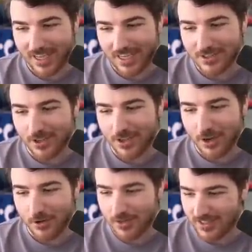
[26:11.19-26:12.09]
I saw
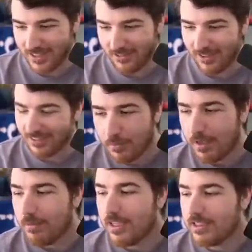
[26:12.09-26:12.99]
0 and 7.
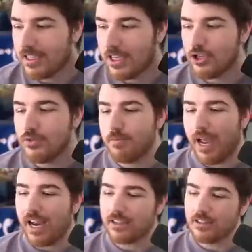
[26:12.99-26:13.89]
Maybe to get you
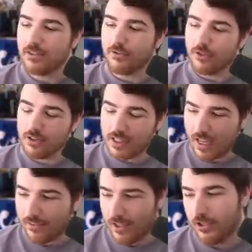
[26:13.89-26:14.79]
back to the first
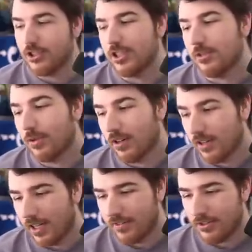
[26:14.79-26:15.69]
half energy, where a
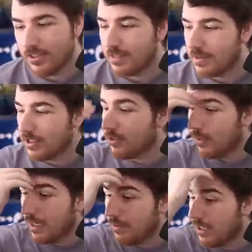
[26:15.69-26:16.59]
lot of you seem to do
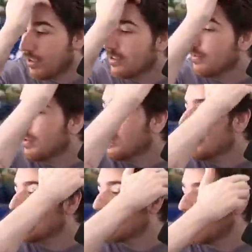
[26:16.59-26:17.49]
way better, to be
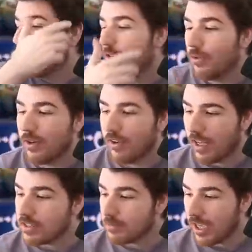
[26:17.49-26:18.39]
honest we've
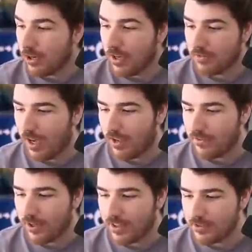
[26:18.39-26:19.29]
got some KOF. I
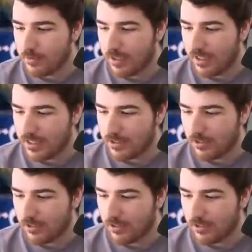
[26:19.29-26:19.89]
figured this would be a nice